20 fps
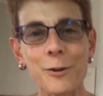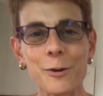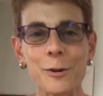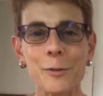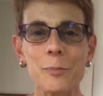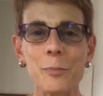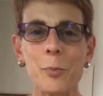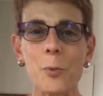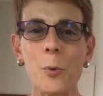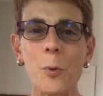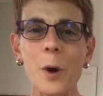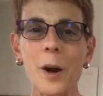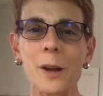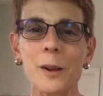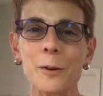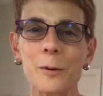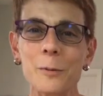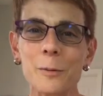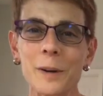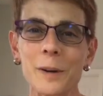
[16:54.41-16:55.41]
good
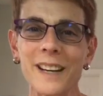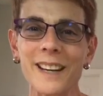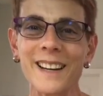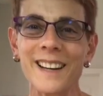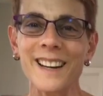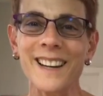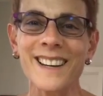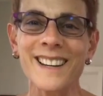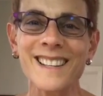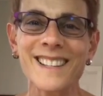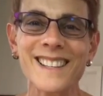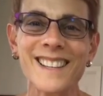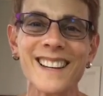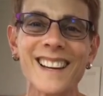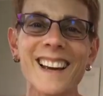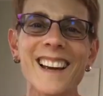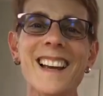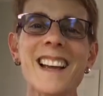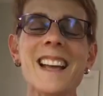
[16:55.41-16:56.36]
boy, Louise.